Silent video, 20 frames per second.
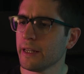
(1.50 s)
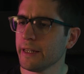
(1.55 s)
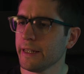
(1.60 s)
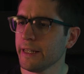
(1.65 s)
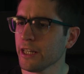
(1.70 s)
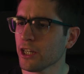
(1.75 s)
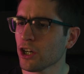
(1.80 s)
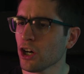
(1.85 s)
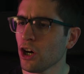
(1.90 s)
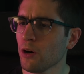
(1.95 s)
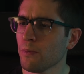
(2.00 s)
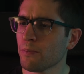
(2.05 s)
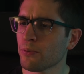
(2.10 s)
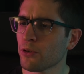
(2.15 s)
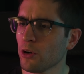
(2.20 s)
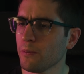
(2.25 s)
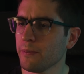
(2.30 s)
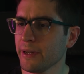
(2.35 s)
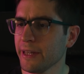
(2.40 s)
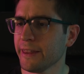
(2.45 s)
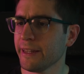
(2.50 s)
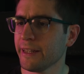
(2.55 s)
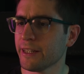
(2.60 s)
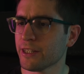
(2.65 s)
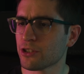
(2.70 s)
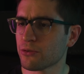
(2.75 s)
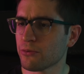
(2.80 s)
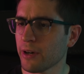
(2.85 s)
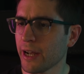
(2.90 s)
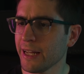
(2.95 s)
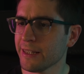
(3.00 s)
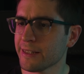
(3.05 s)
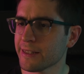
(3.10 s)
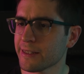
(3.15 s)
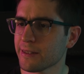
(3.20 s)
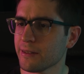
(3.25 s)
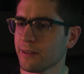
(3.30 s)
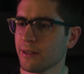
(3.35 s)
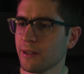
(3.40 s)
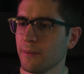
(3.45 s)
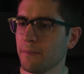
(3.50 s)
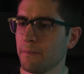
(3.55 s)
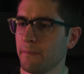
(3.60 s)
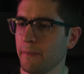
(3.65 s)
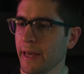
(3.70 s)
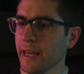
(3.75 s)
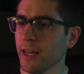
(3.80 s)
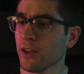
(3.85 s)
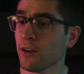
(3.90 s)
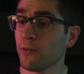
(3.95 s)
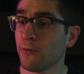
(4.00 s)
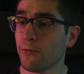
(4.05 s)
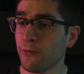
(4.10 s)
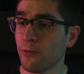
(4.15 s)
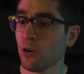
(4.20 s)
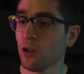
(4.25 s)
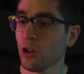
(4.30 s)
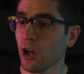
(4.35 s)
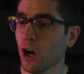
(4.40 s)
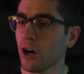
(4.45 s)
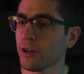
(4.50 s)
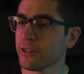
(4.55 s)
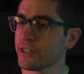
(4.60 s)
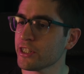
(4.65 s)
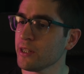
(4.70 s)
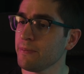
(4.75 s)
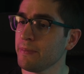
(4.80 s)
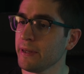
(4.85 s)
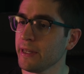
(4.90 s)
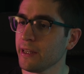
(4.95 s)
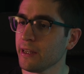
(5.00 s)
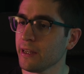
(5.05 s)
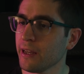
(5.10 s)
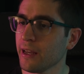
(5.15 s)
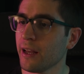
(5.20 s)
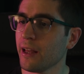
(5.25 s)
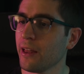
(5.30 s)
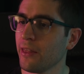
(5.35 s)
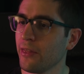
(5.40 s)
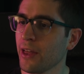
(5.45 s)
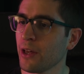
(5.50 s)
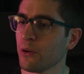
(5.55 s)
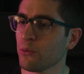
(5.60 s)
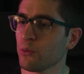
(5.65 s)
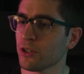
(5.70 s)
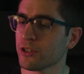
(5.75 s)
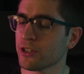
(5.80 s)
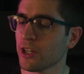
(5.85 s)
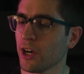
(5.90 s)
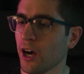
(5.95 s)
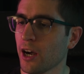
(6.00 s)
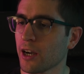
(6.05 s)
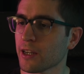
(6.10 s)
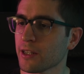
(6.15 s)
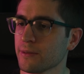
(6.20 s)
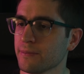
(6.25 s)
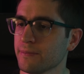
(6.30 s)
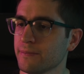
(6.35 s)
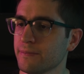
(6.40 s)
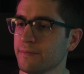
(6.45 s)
Nico Prometheus writes, "Make full RGB, then we'll talk."